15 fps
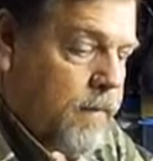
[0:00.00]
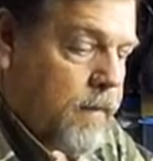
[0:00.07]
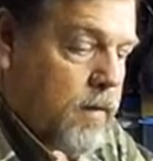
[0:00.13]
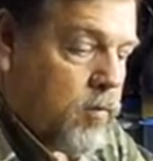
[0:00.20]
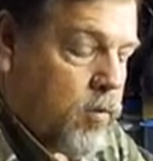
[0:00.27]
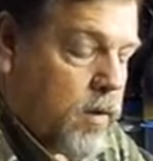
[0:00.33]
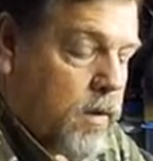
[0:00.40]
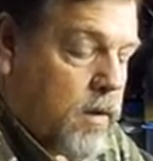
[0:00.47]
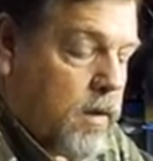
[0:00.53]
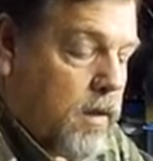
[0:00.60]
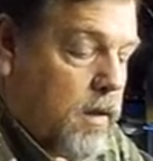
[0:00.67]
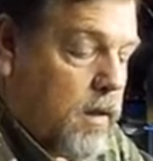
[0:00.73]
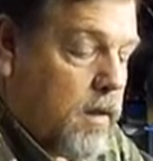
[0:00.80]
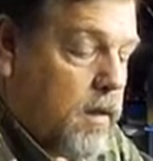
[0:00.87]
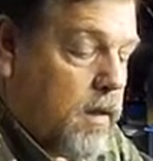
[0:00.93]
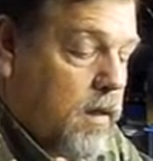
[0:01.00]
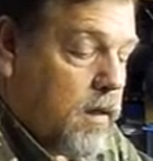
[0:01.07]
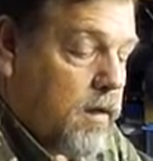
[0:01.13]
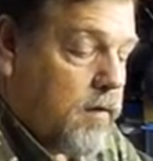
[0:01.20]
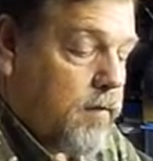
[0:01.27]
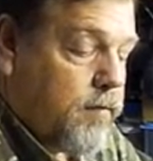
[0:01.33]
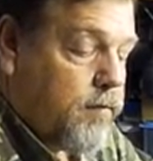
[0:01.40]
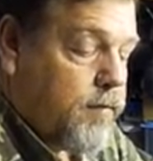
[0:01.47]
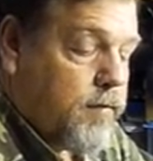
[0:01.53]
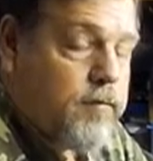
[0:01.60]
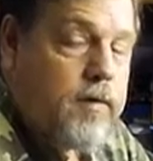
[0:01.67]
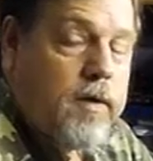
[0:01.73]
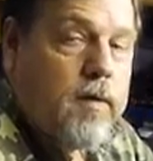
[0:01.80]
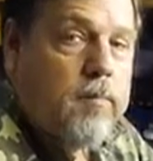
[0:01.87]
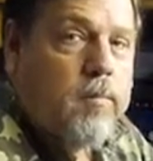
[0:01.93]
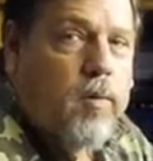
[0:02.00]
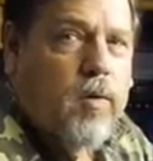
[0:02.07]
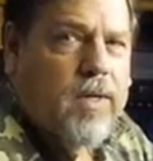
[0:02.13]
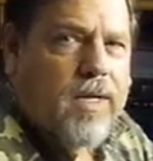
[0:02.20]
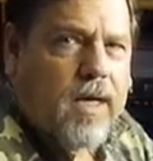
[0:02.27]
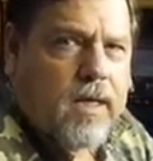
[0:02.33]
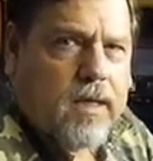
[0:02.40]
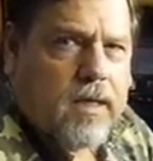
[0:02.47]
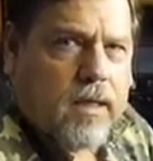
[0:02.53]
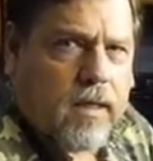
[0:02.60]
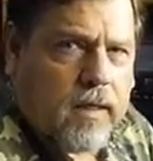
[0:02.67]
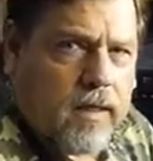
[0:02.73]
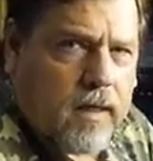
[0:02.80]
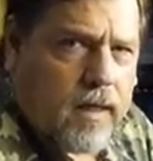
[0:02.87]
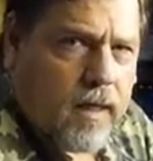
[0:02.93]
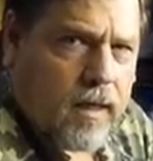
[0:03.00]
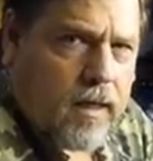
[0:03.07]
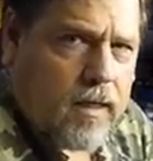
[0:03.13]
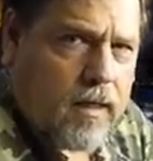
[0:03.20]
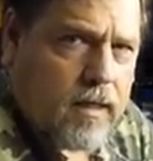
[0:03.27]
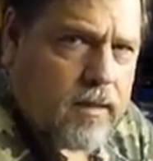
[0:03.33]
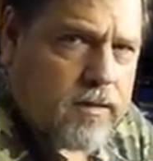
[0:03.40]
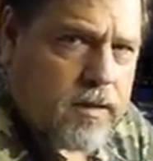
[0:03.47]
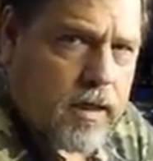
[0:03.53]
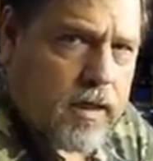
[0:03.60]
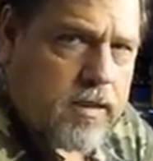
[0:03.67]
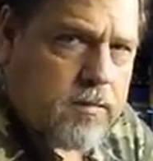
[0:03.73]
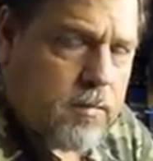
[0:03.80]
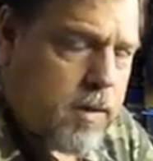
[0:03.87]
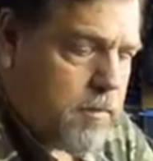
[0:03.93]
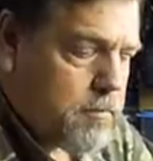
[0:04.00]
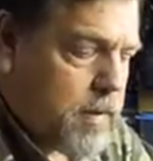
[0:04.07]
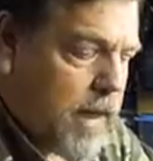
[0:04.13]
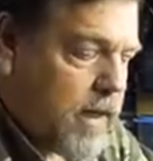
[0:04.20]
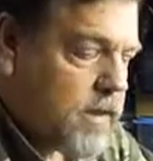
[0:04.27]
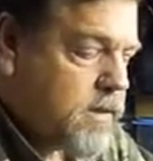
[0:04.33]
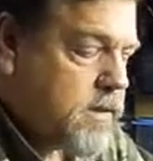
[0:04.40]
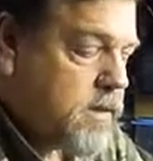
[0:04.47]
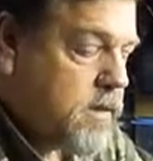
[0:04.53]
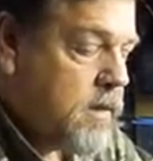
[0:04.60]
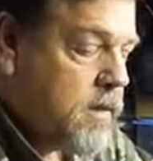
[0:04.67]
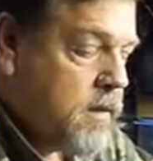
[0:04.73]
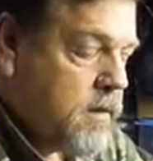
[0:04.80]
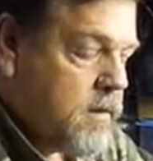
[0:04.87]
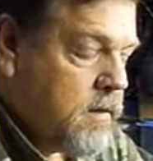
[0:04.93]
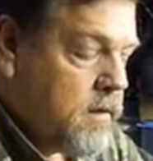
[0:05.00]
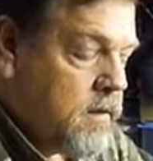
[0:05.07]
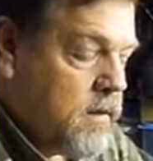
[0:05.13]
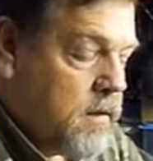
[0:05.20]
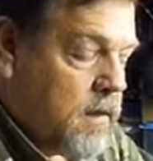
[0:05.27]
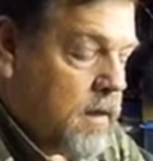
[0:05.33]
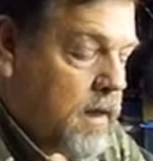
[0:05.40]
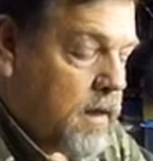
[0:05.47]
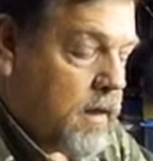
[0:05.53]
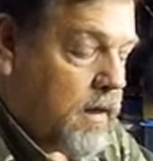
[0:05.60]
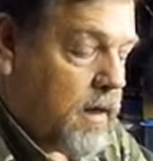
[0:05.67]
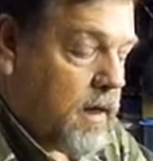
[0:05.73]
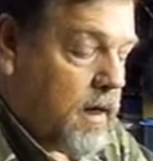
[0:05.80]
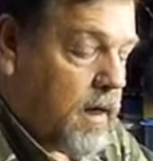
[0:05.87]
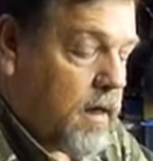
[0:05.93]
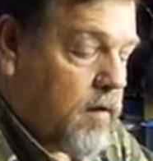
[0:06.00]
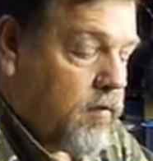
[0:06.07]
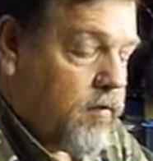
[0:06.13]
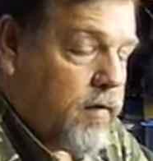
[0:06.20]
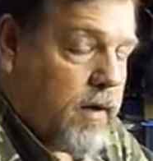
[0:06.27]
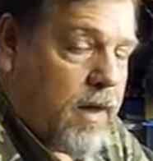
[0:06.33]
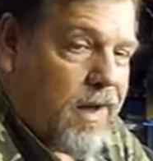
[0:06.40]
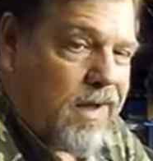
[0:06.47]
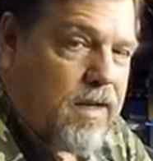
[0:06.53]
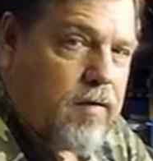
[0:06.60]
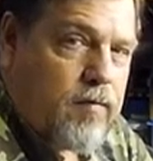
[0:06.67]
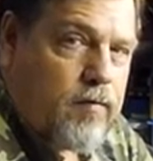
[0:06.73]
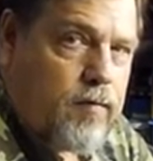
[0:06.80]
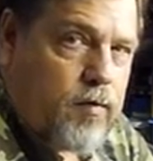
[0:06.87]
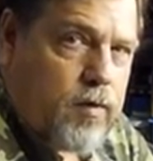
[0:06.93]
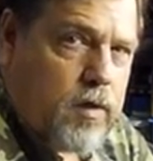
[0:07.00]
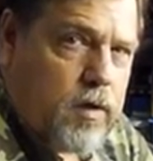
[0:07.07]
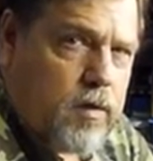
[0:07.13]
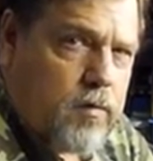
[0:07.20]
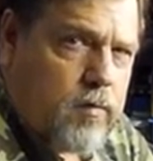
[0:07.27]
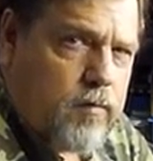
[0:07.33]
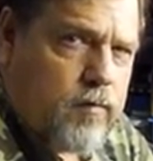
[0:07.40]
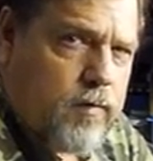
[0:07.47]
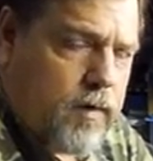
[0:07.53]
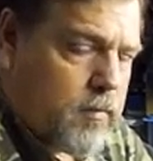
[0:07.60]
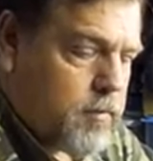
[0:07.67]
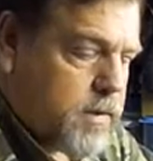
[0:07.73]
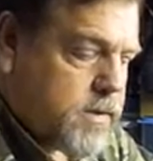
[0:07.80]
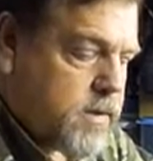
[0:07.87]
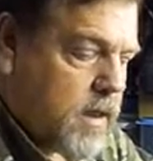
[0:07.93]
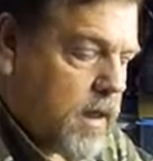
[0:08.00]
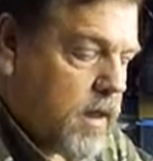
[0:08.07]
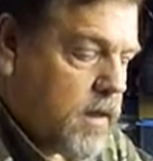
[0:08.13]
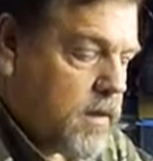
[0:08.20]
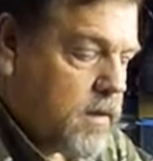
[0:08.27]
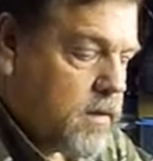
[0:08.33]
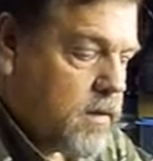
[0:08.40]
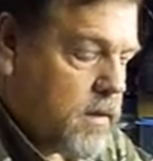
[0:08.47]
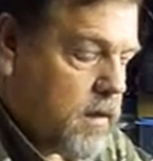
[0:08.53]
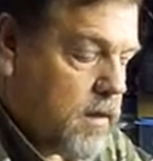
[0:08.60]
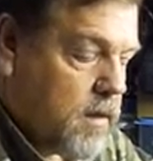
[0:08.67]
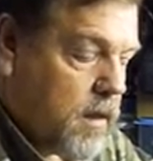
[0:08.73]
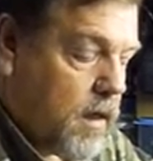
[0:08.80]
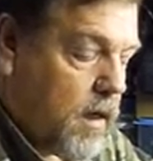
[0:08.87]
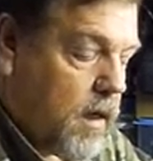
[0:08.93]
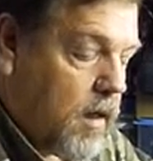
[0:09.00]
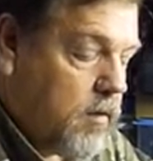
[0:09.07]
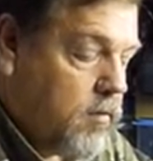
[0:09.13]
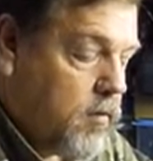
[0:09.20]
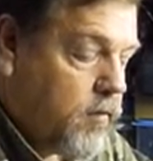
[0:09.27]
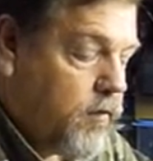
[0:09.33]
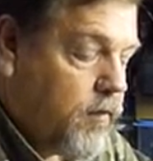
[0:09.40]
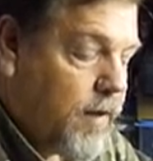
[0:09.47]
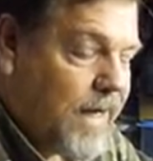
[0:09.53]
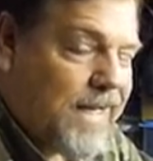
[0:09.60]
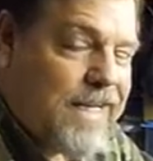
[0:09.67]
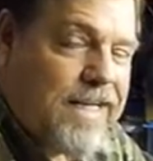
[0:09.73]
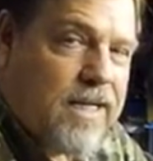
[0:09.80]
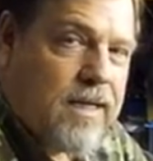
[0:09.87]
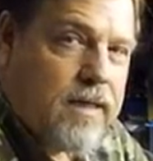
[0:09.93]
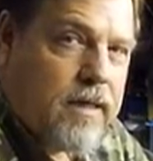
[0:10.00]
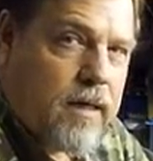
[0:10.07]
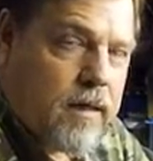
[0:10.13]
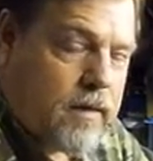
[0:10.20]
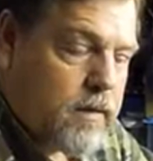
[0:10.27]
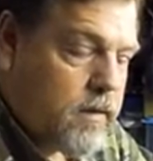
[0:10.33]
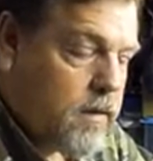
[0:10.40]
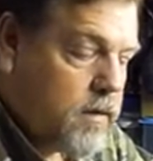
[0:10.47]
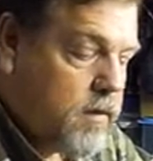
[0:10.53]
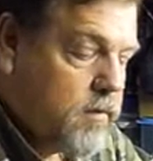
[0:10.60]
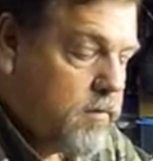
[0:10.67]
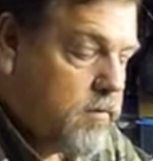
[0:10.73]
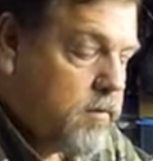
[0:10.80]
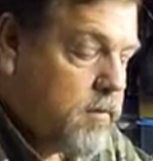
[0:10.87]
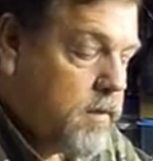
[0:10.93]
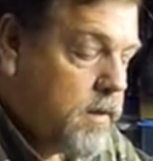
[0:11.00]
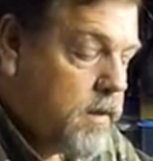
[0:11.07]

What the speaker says: With the 15.89 grain JSB pellets, I got a high of 942 feet per second, a low of 892,